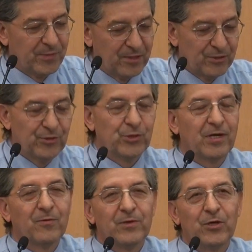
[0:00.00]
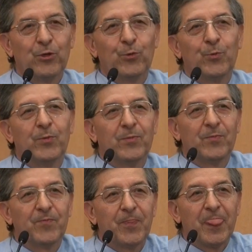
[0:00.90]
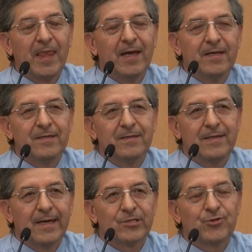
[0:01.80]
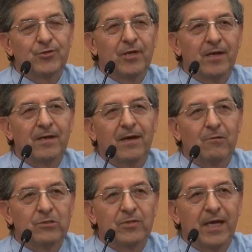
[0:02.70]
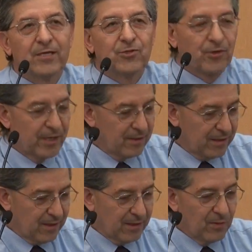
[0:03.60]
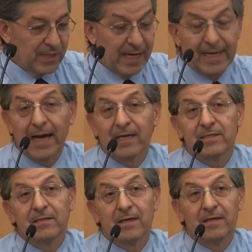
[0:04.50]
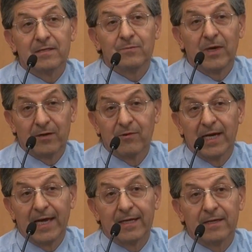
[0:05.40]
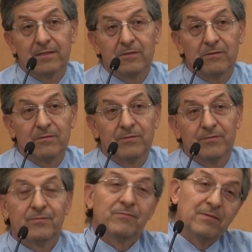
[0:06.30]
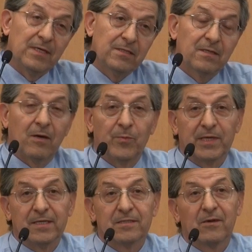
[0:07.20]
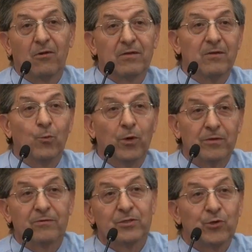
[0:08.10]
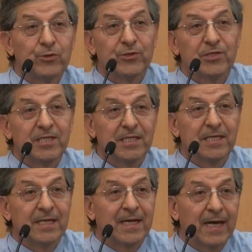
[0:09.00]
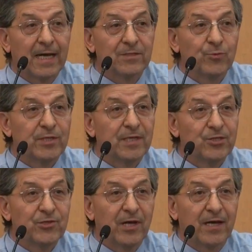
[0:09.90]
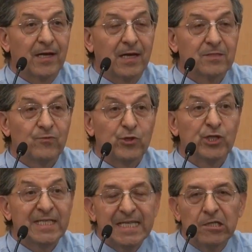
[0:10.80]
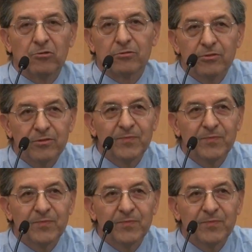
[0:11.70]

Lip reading: Just to share with you, yesterday I was lecturing in a class that is very related to this topic. It's called the Water Resources Engineering class. We teach that class for seniors.